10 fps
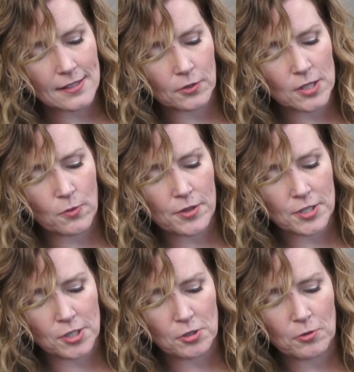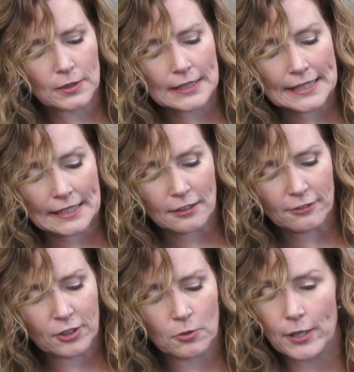So it's where the two
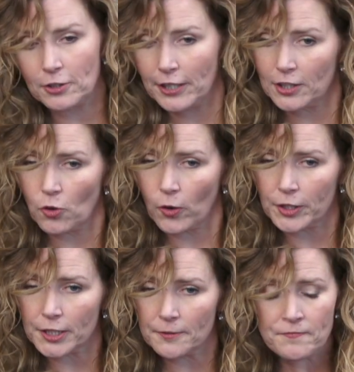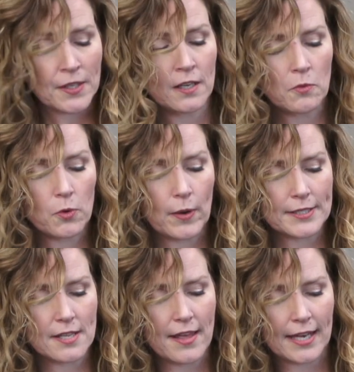leave, we create a corner. We want
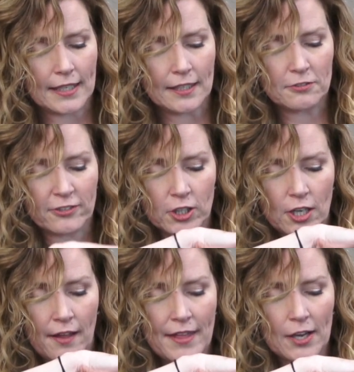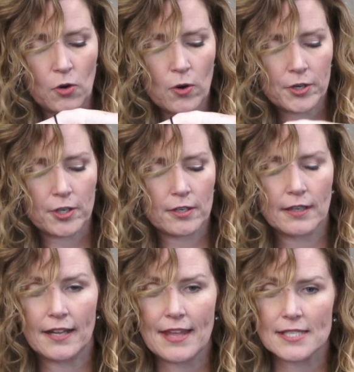to then invert on that corner,
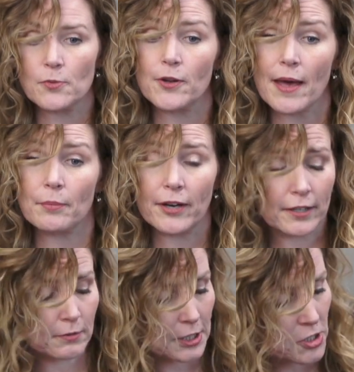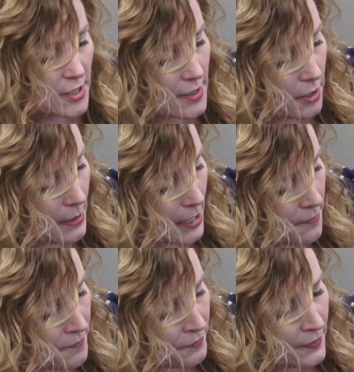and that's where that parietal ridge is going to be.
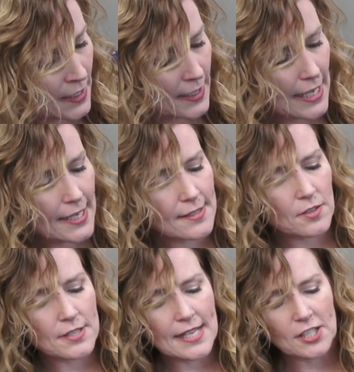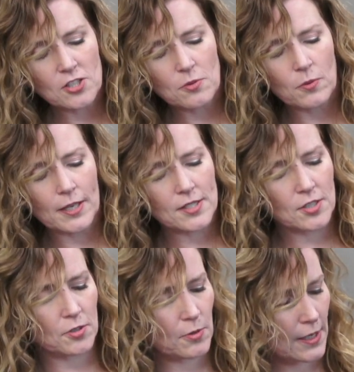Okay, so the section that we want
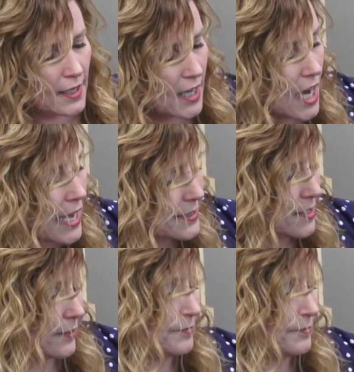to cut.